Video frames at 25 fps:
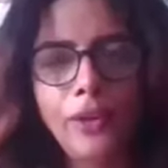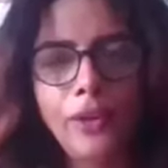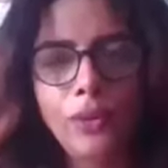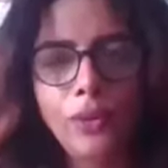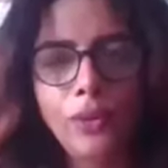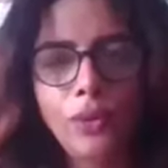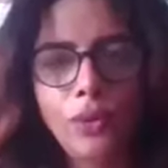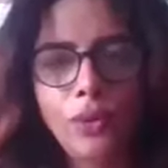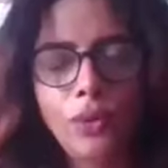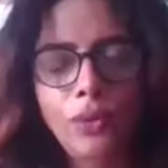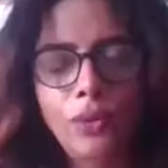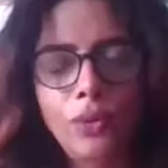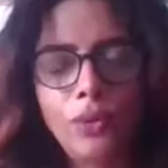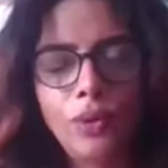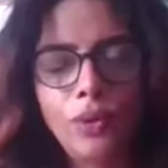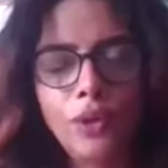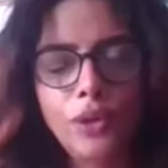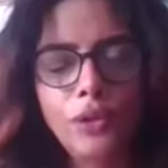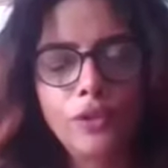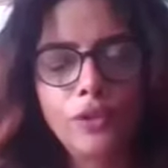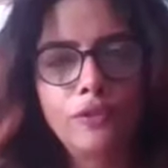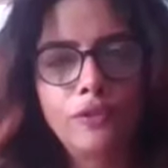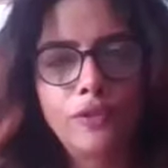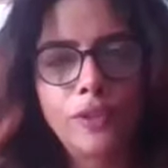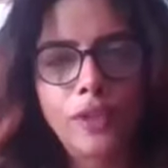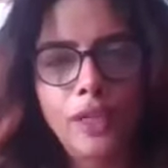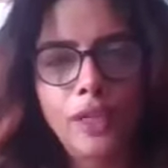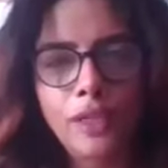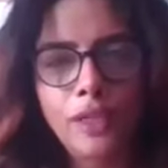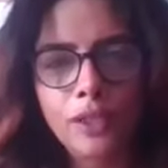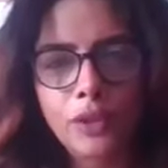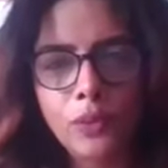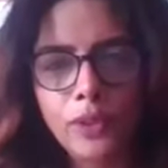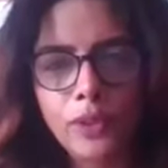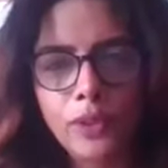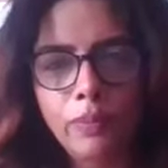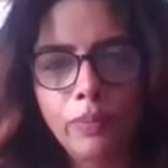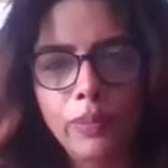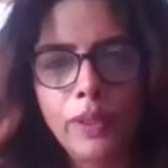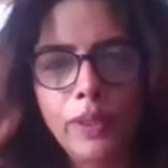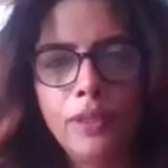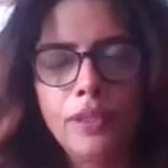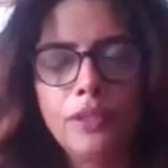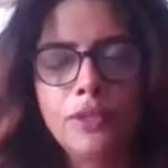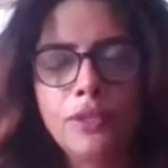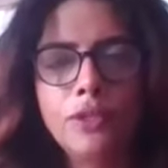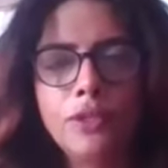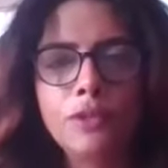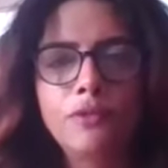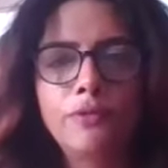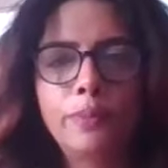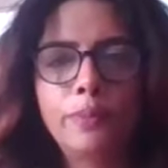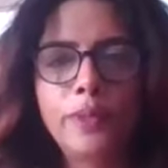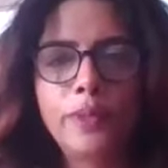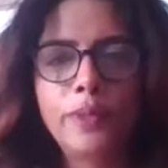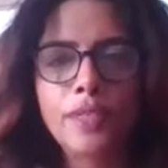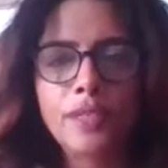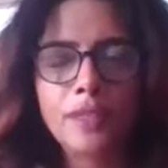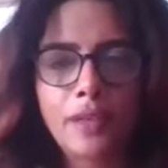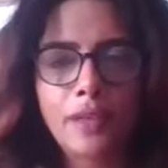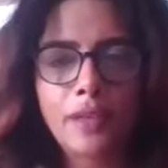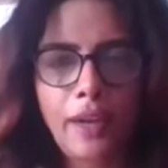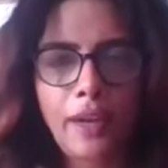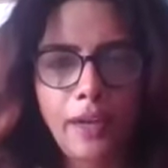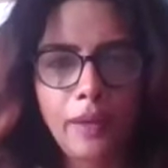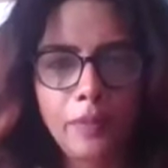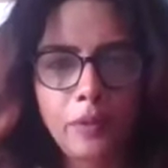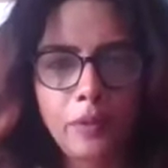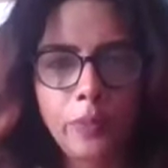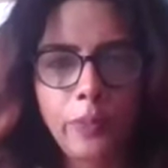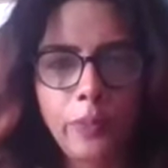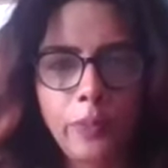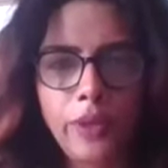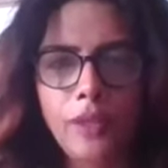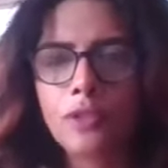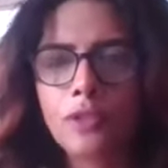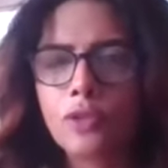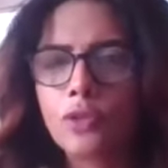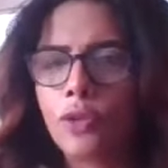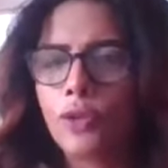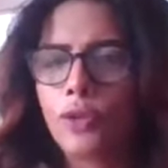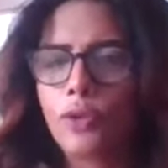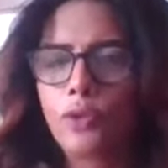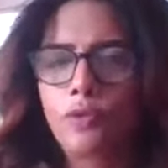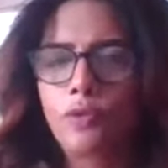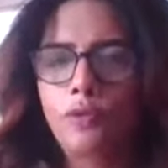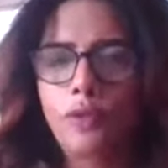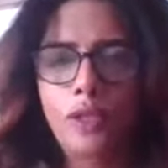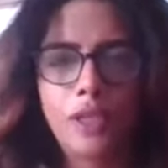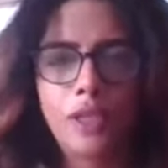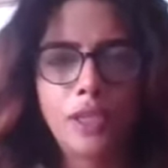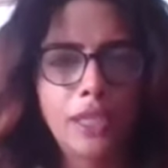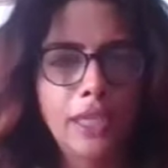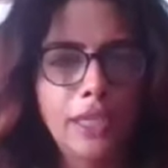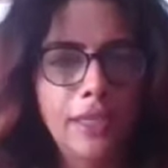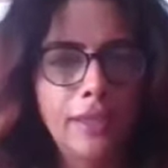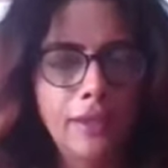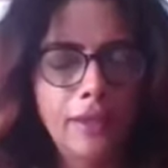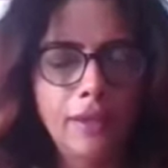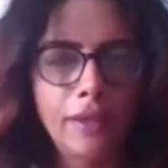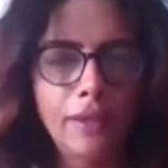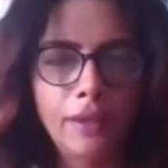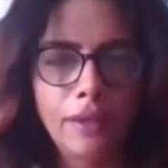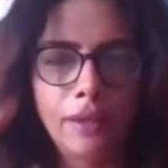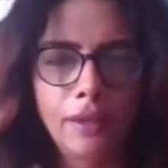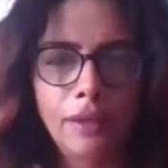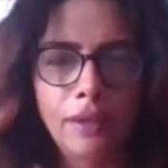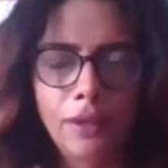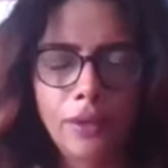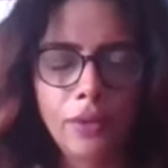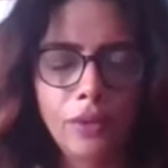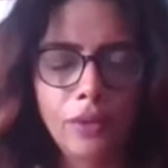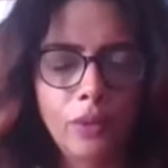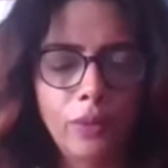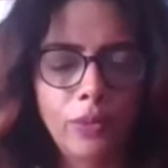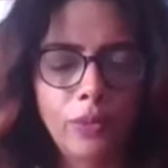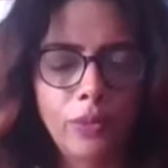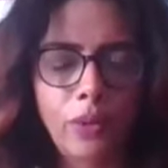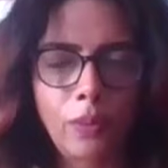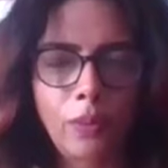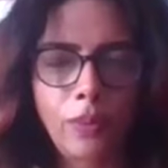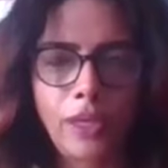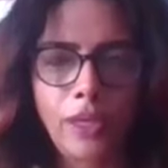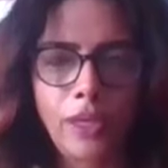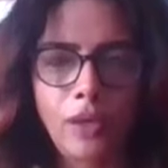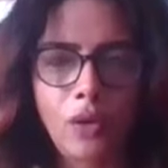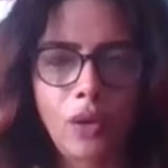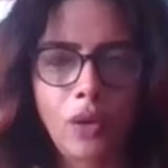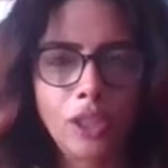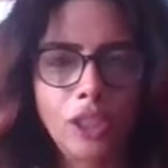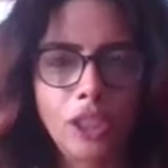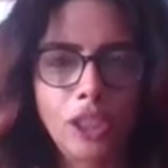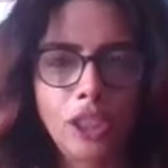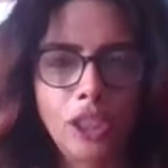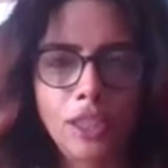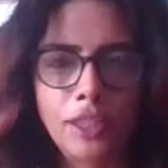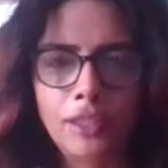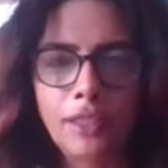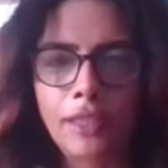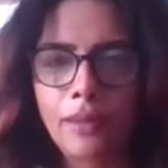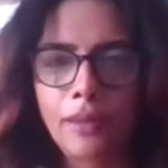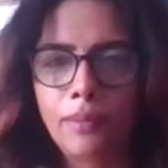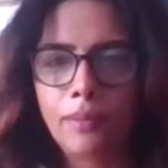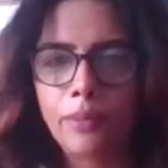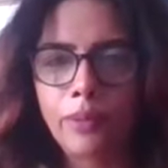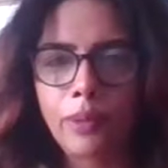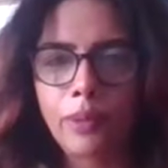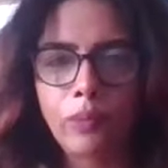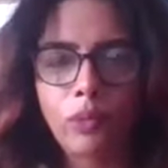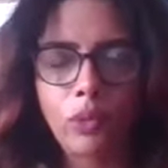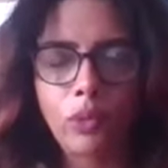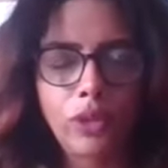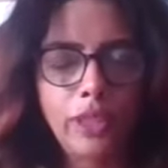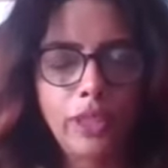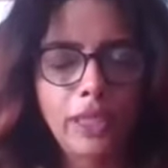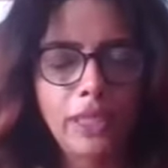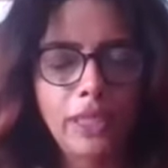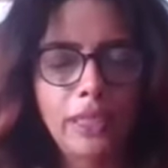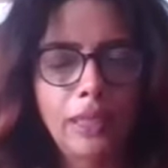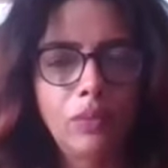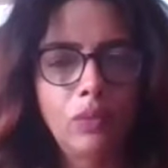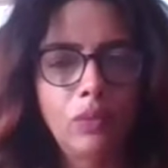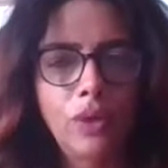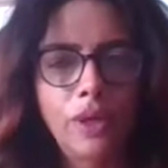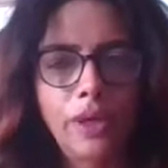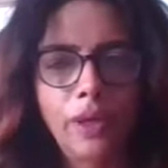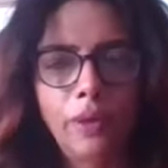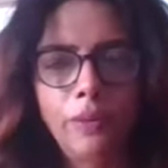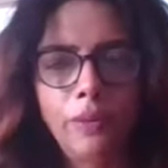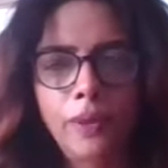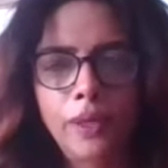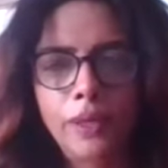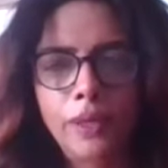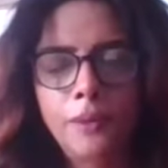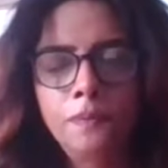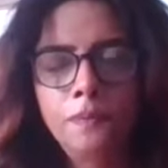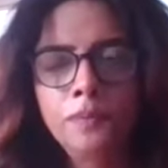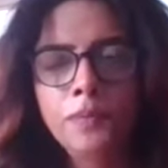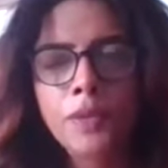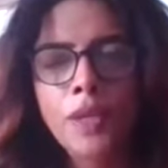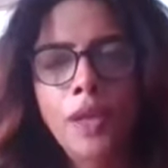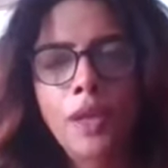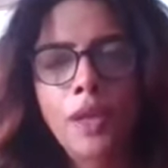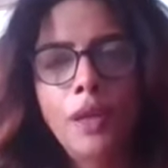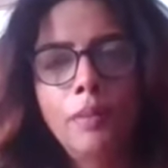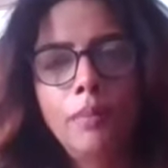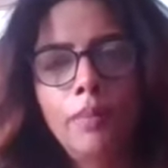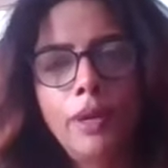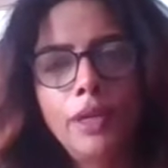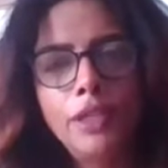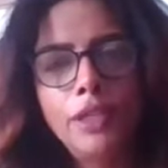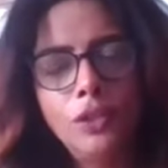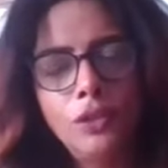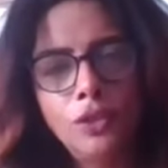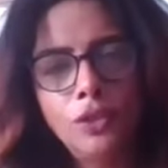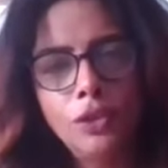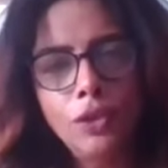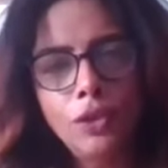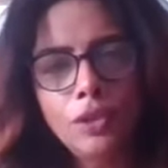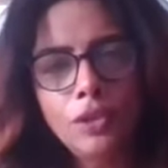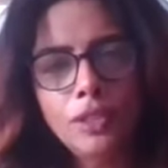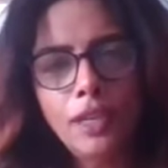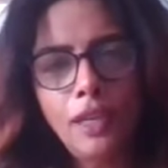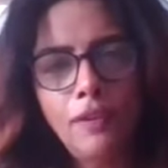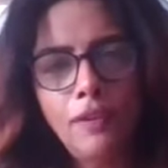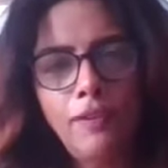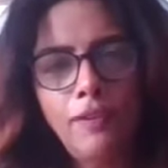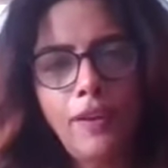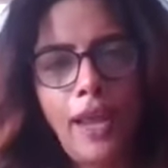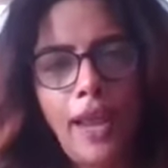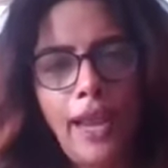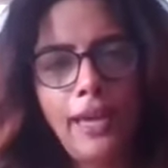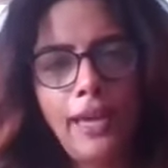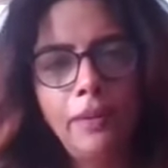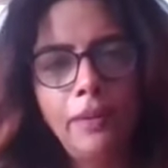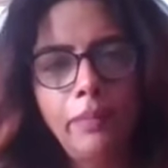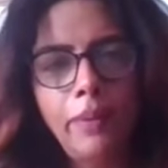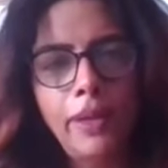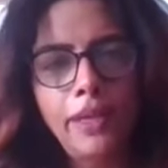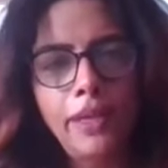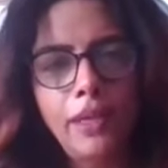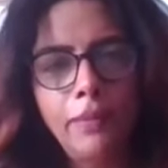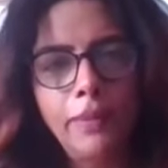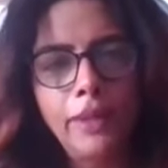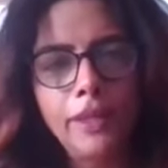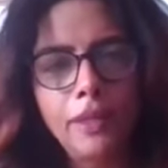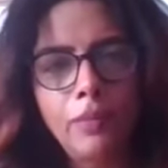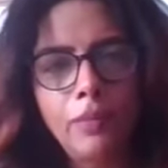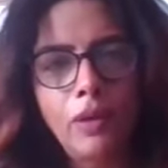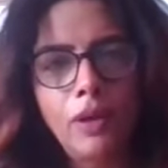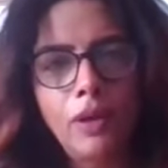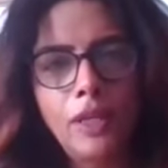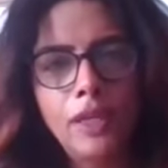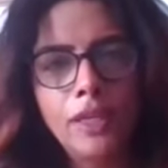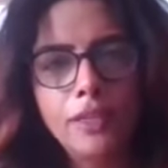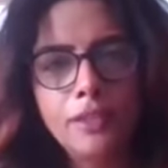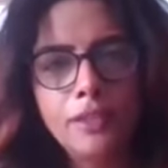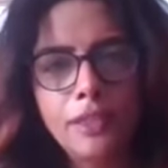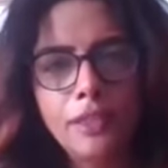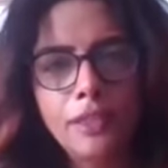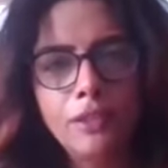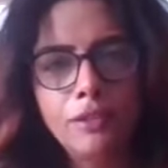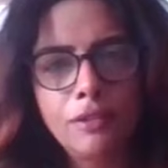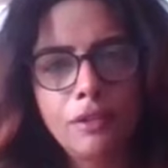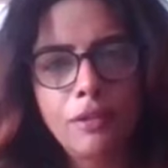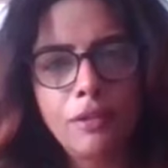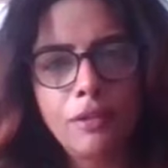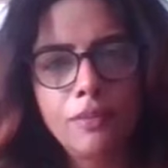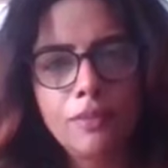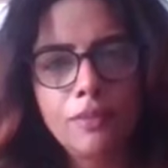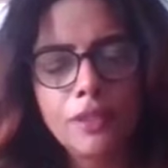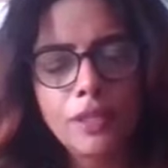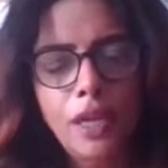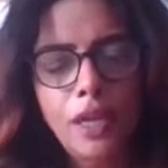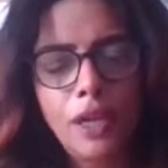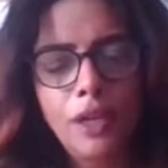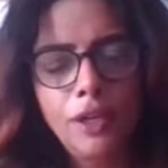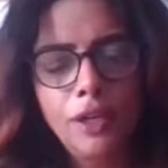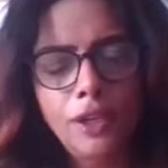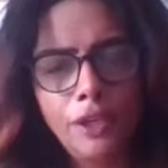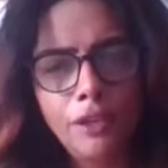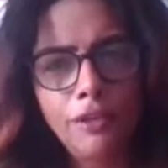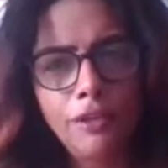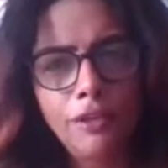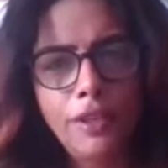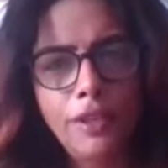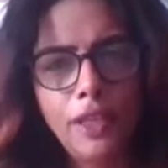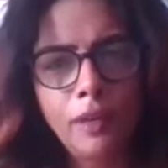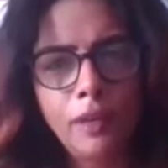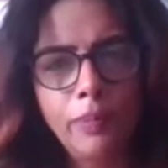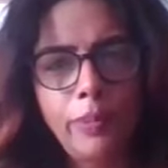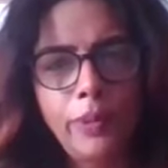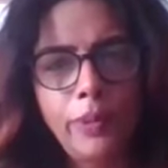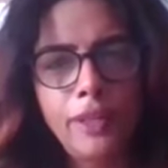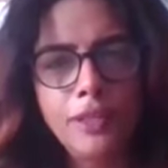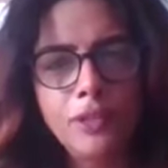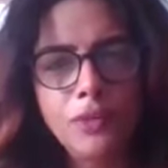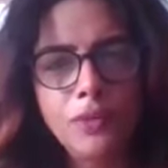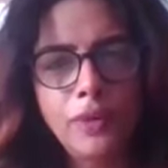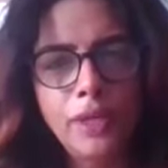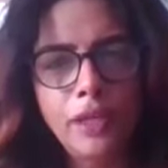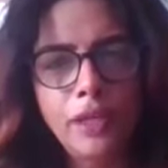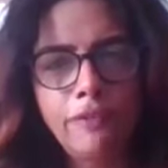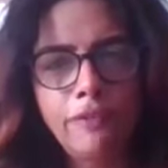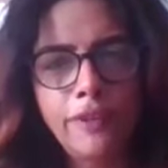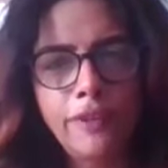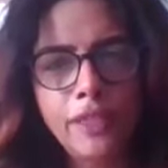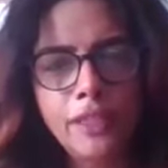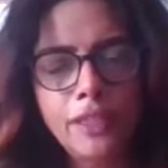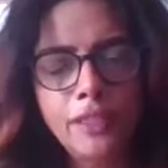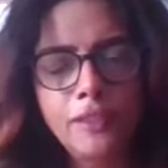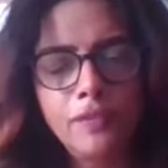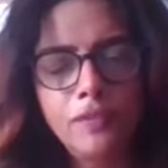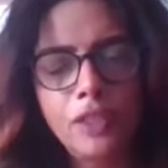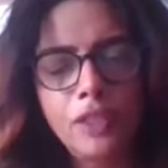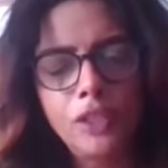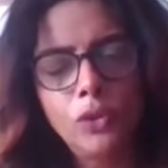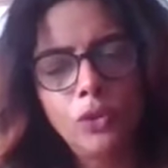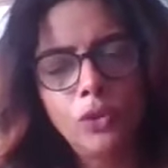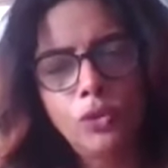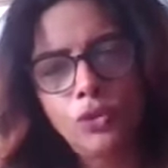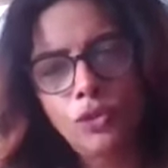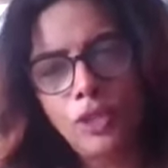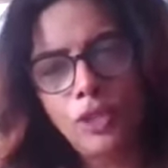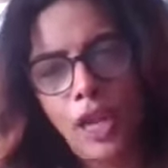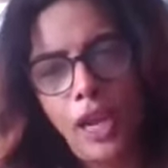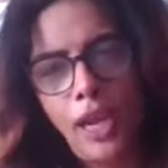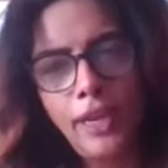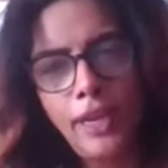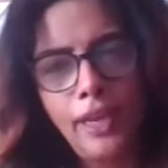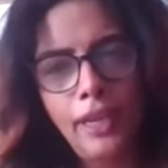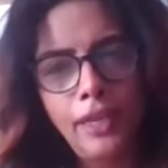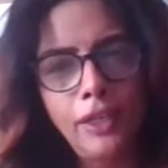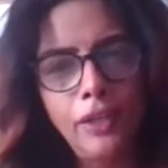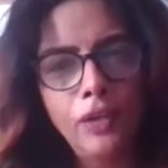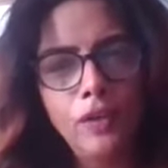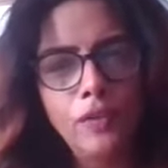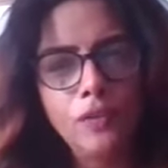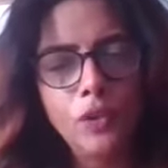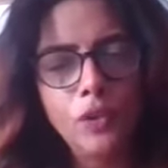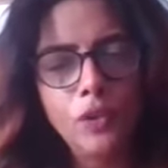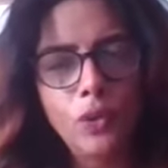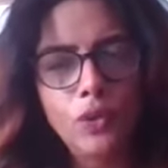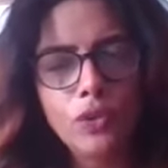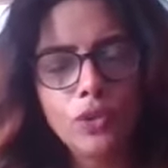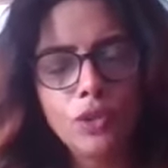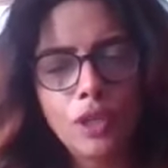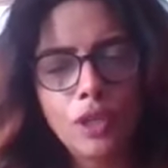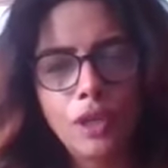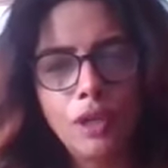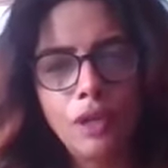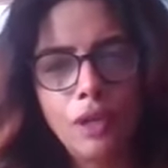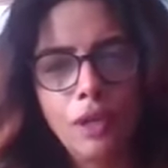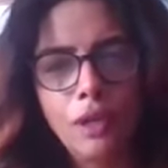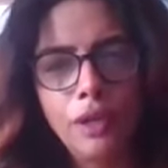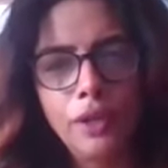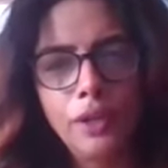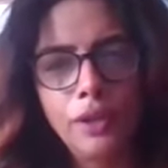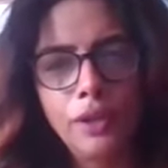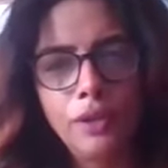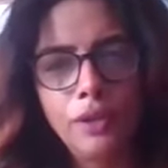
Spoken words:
and you've worked with pills, you've prescribed pills, or you've worked in probably launching them, promoting them, whatever. But you yourself had many metabolic syndromes. Do you think pills were effective? Did you try any of those